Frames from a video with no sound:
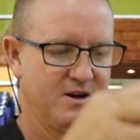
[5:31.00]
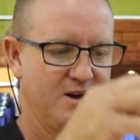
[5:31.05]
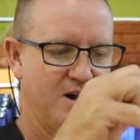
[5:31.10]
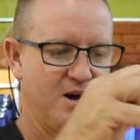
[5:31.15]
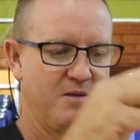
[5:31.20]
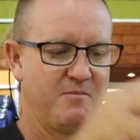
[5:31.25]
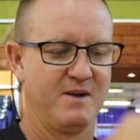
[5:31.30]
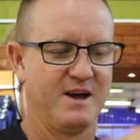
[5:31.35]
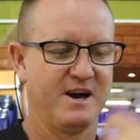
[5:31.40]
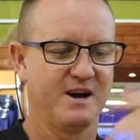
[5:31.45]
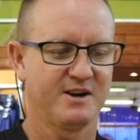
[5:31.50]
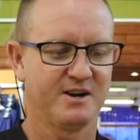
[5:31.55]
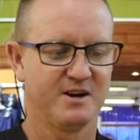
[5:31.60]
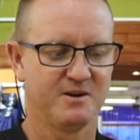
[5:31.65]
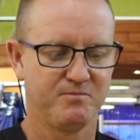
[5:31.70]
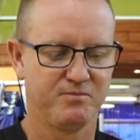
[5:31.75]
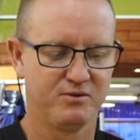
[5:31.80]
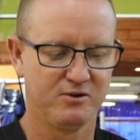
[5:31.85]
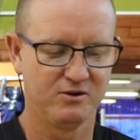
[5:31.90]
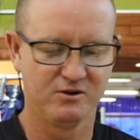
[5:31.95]
I'm now going
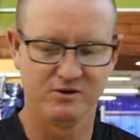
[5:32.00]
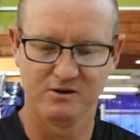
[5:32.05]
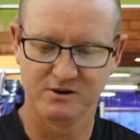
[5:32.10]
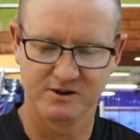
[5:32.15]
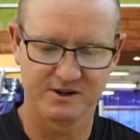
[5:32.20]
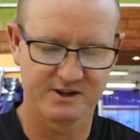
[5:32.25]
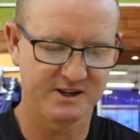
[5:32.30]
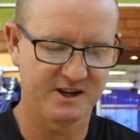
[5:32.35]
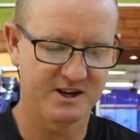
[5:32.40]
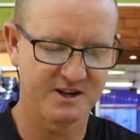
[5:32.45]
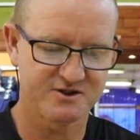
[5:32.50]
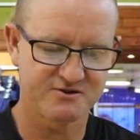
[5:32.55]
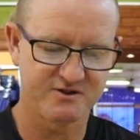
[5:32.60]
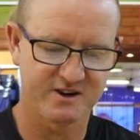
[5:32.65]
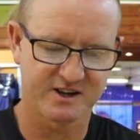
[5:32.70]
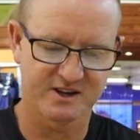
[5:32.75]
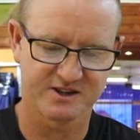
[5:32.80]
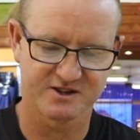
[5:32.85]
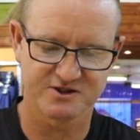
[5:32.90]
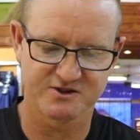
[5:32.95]
to pull the tennis
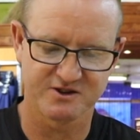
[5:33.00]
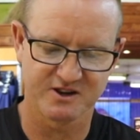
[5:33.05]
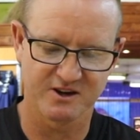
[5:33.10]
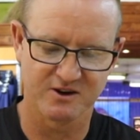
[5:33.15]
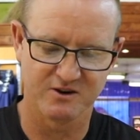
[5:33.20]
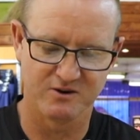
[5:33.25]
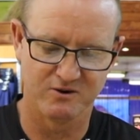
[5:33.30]
racket string